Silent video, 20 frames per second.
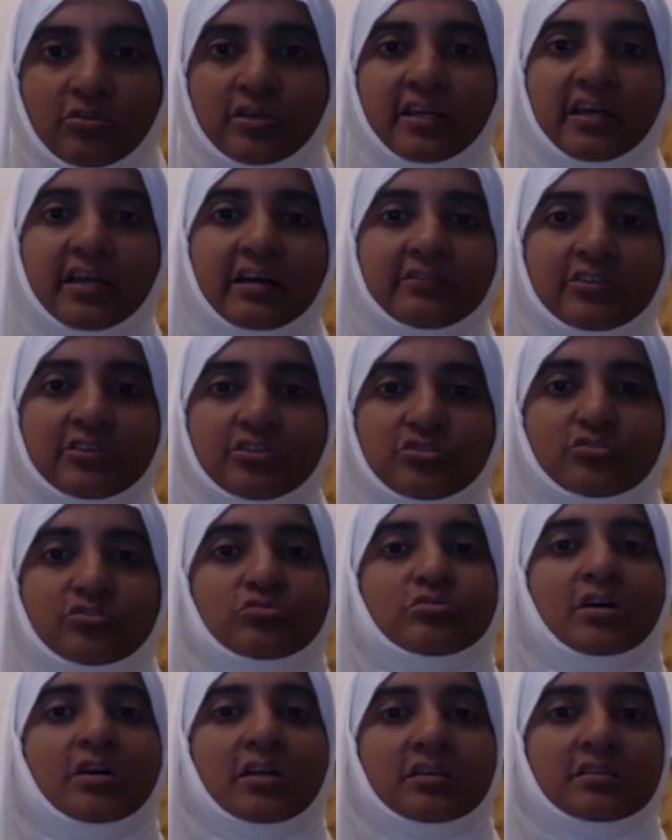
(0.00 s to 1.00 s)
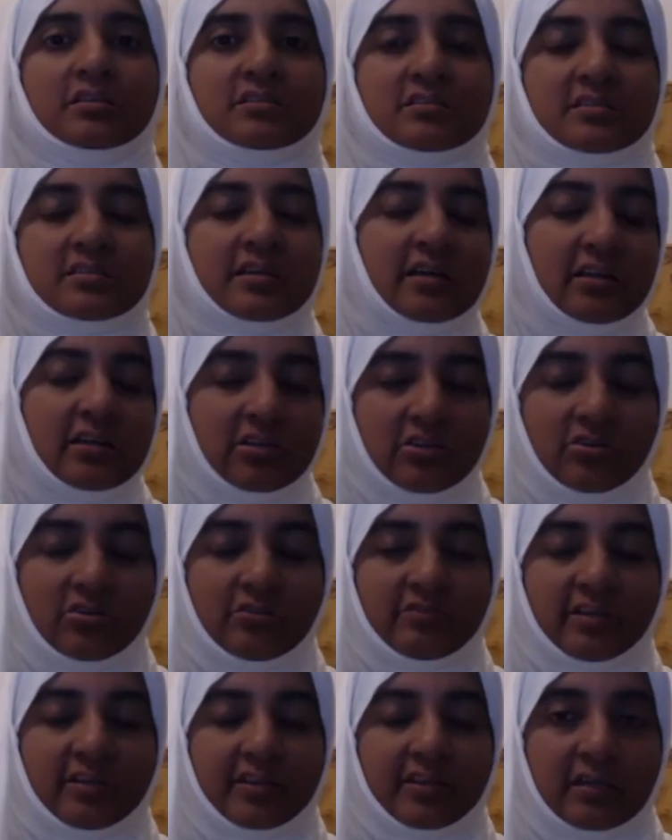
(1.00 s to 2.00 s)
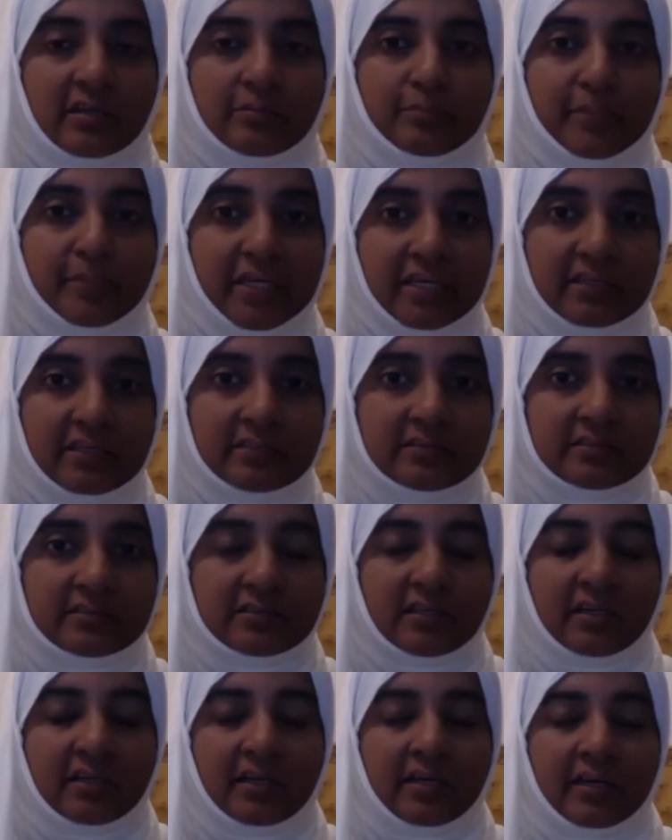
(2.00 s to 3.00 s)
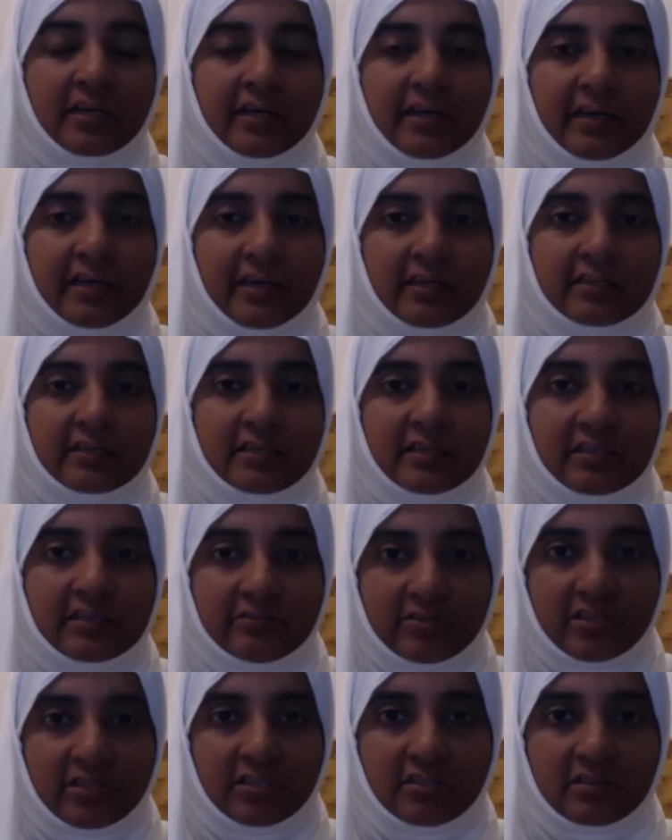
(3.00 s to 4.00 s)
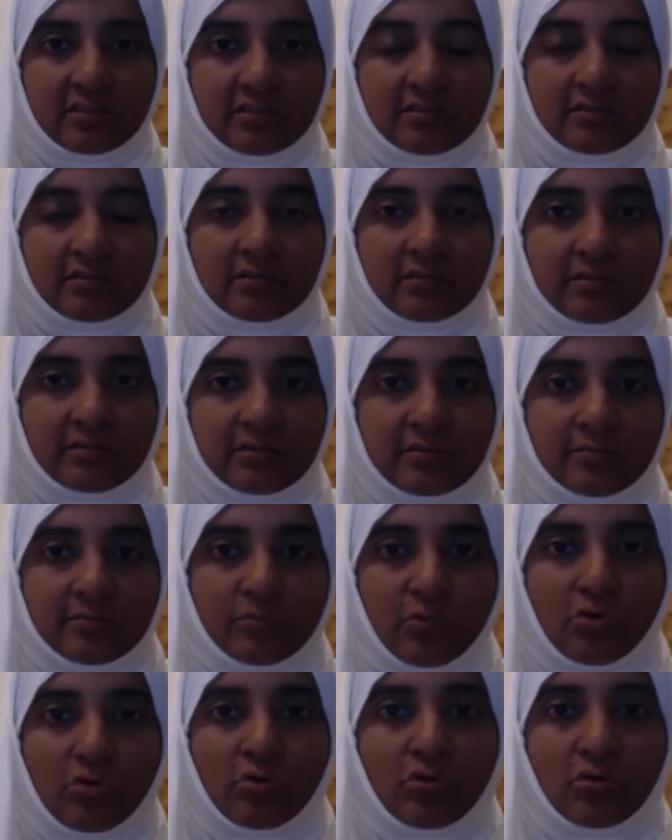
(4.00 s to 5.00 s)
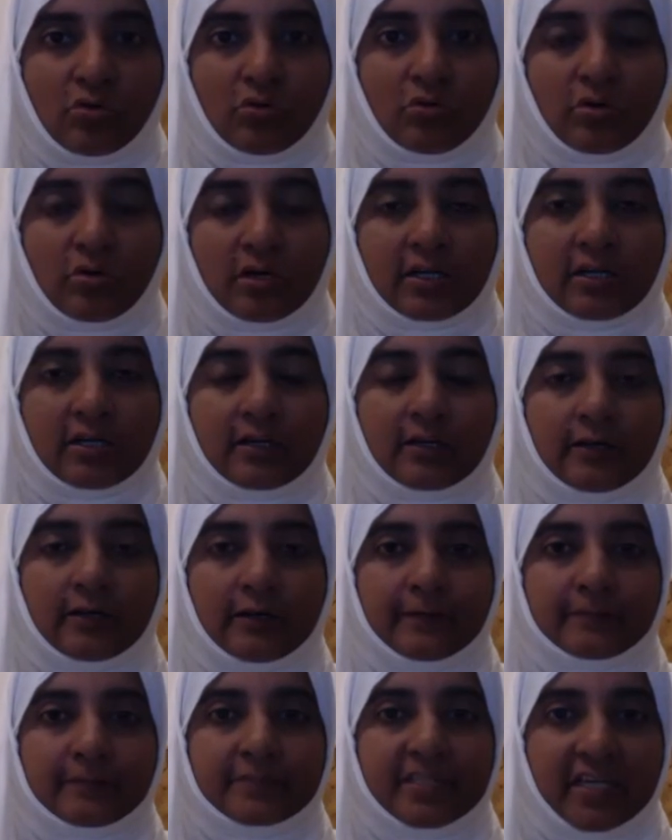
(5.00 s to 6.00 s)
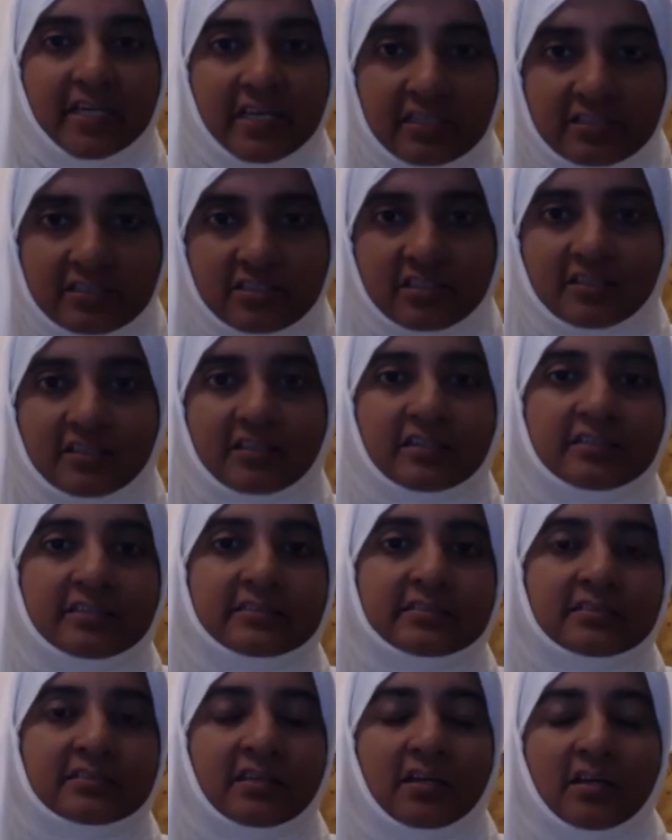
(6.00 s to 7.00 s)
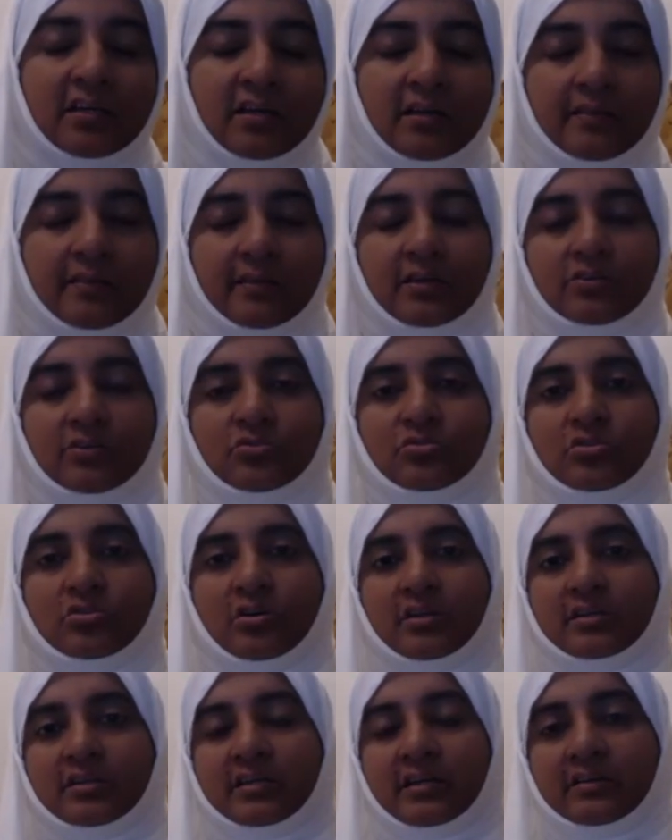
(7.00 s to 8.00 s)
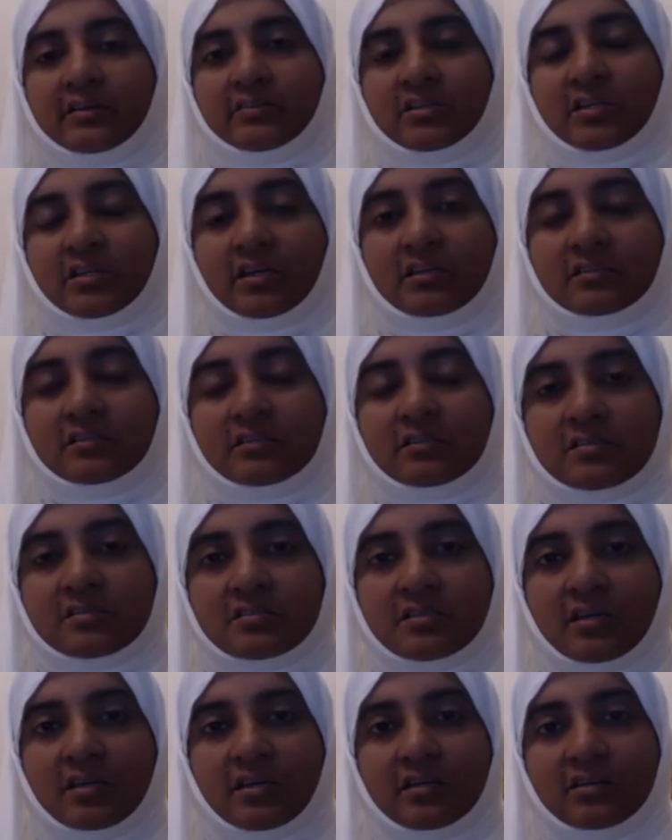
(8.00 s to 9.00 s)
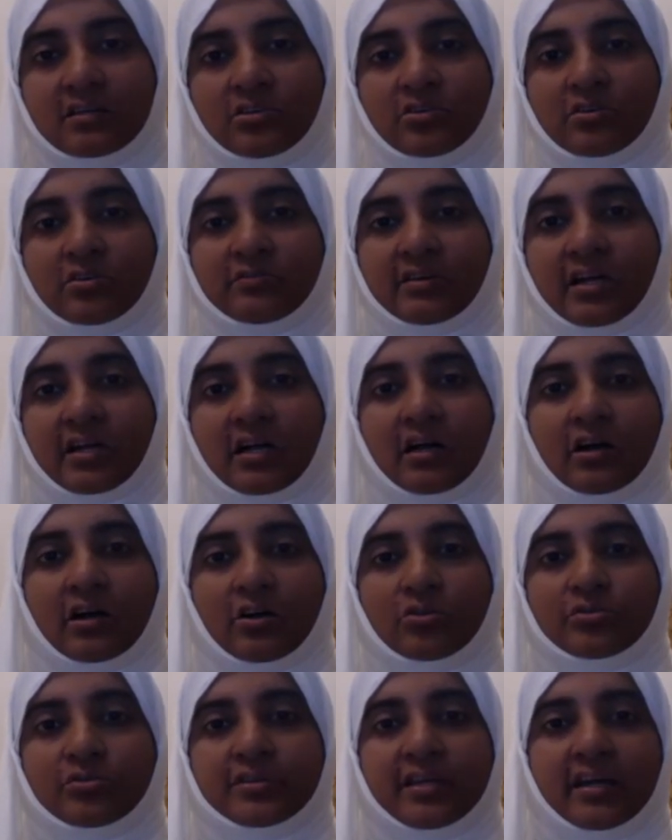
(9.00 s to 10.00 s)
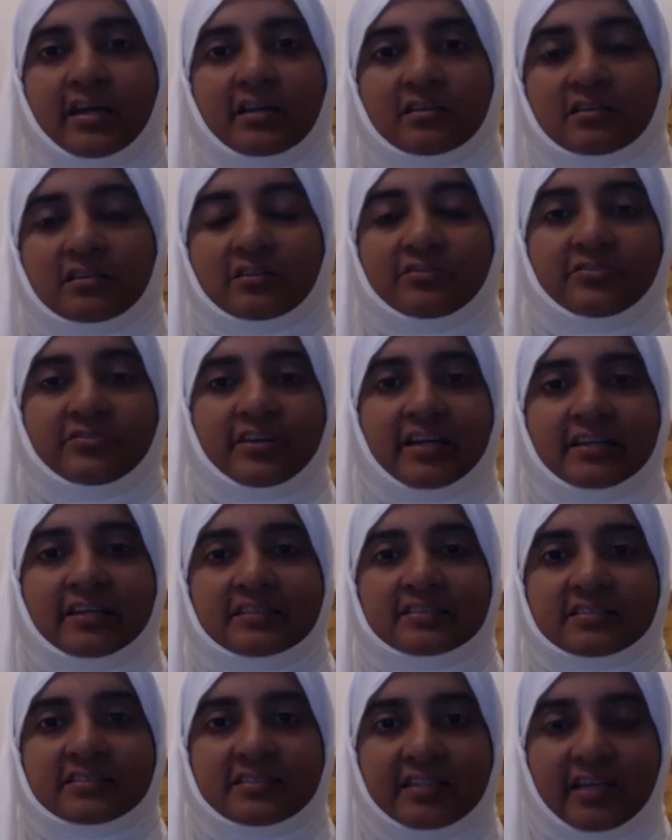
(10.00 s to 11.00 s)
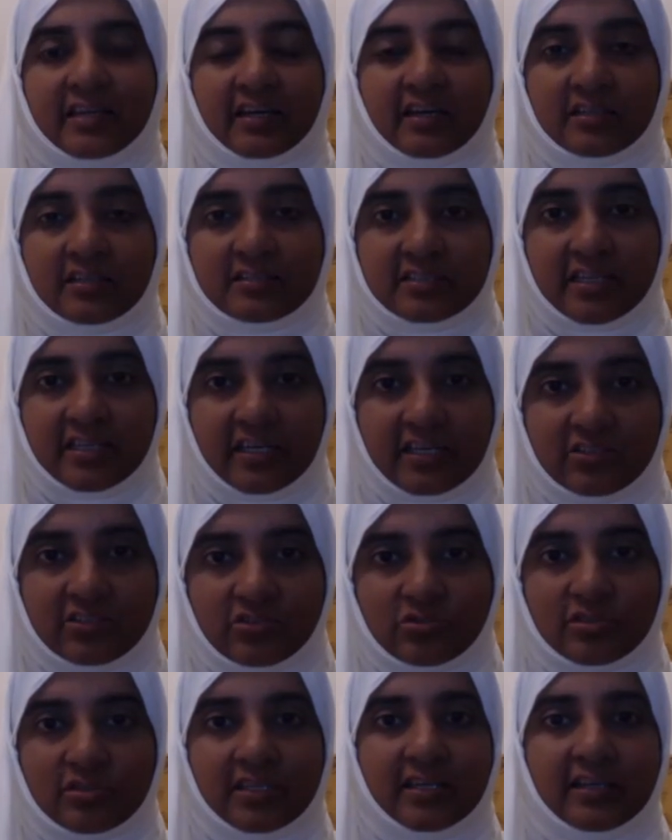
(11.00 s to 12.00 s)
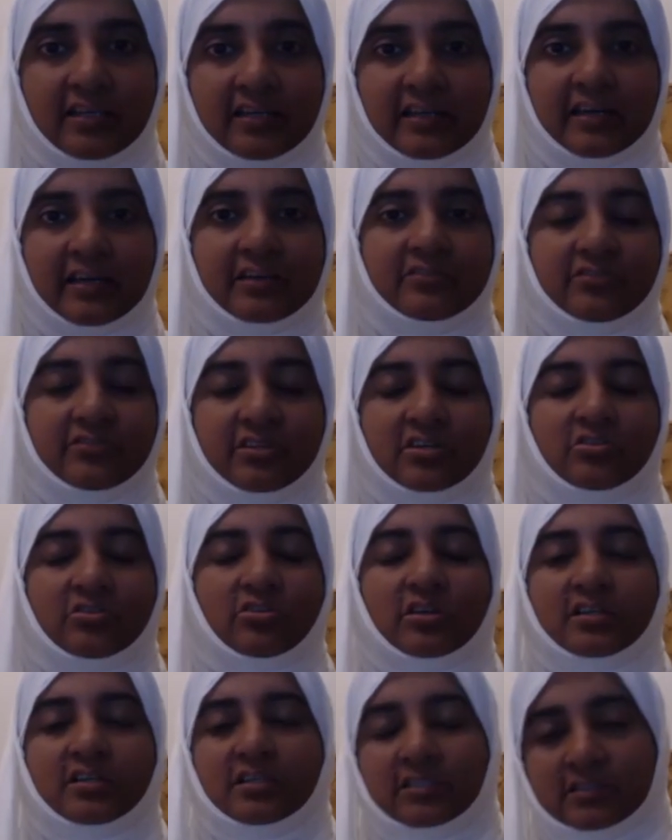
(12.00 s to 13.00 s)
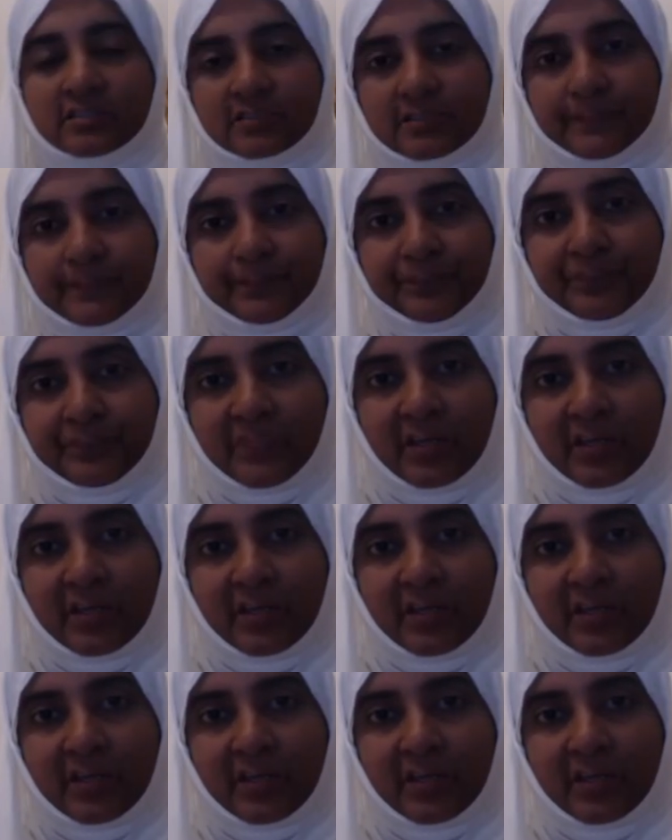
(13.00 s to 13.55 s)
don't have a true understanding of what that means. And even more um, dangerous, they do not have an understanding of how that affects their day to day life here on earth.